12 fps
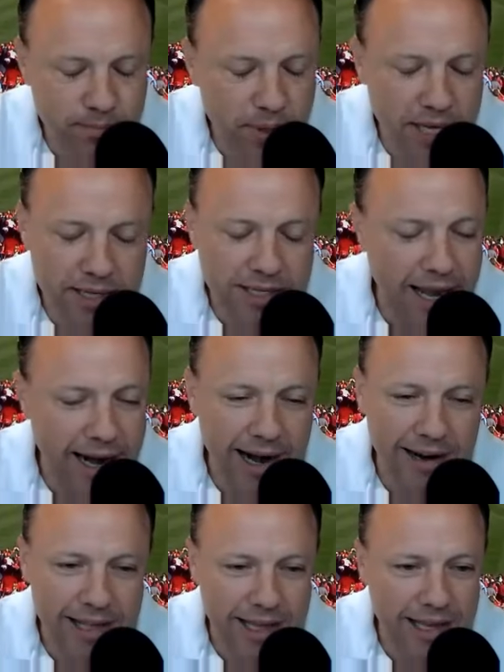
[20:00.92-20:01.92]
Pitch, got
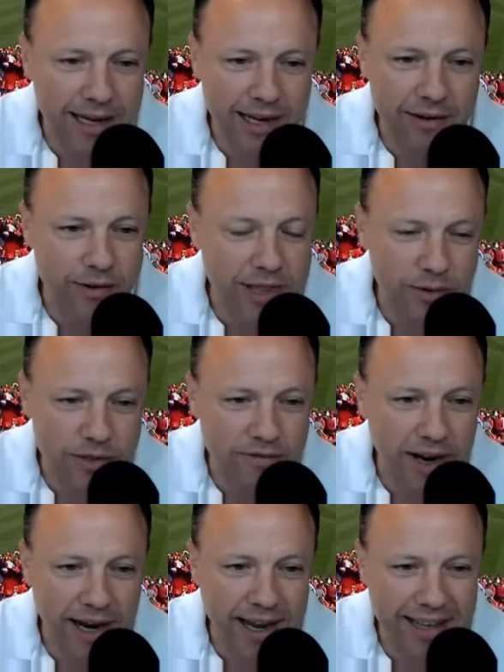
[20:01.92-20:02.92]
out of the inning. Everything was
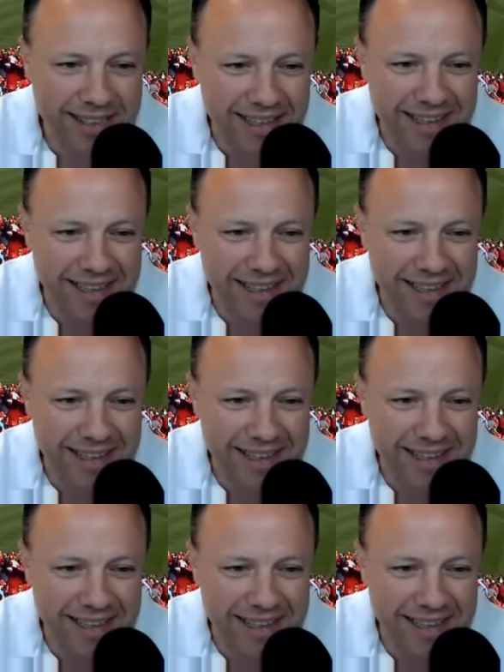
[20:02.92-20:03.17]
fine.